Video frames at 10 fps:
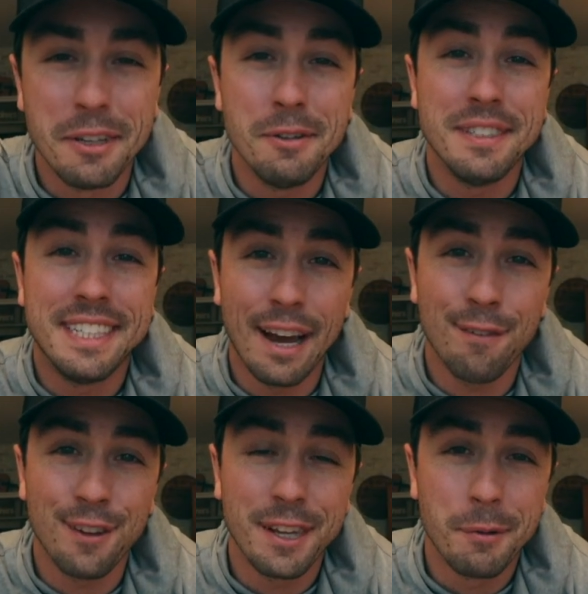You
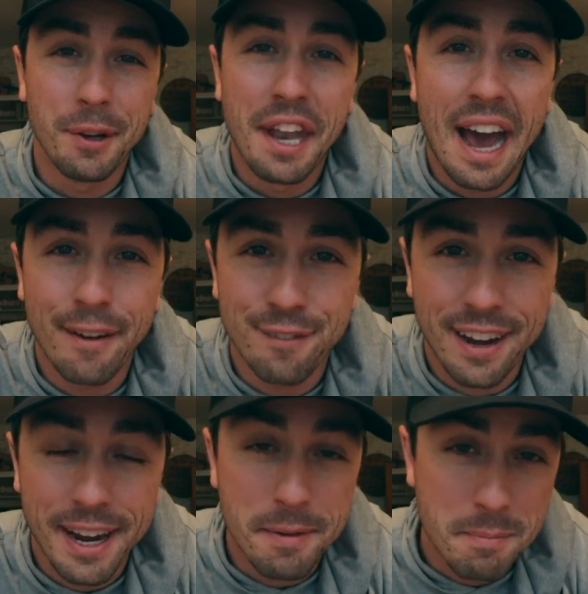definitely will not
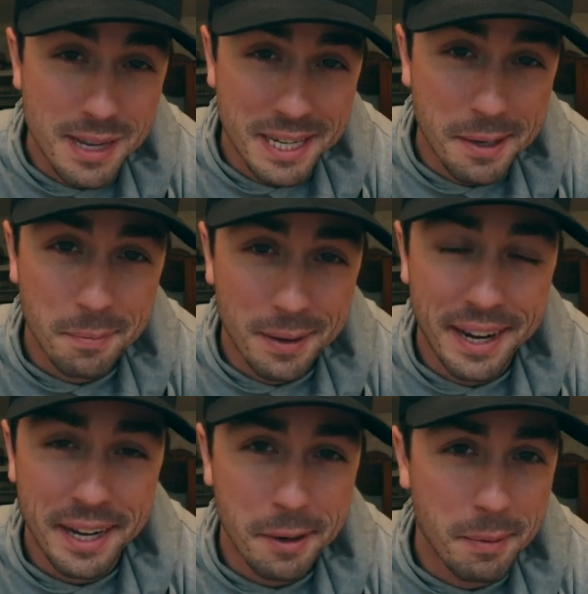find me
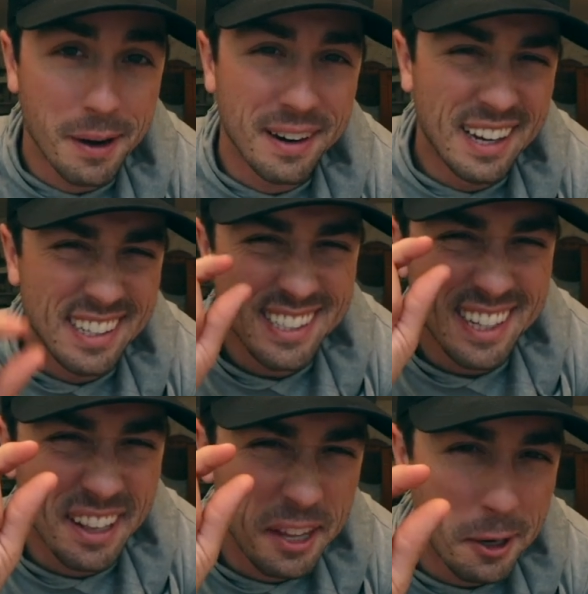complaining about just
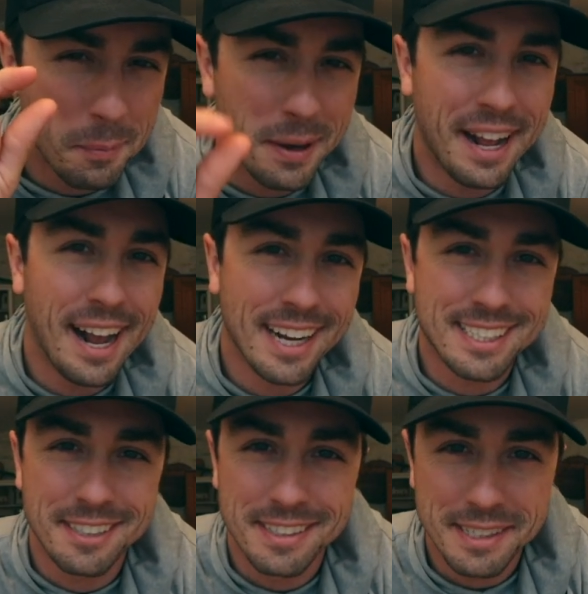a little bit of
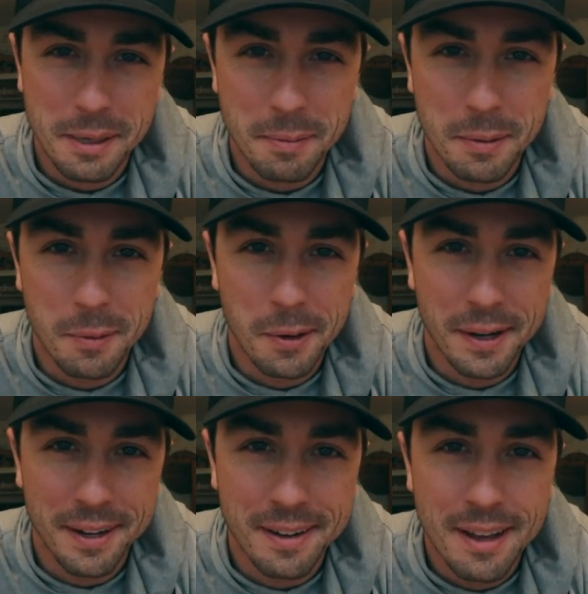extra sleep in the
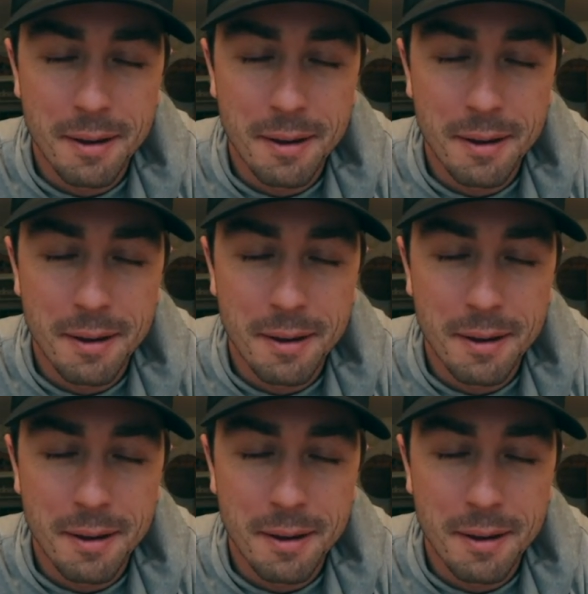morning,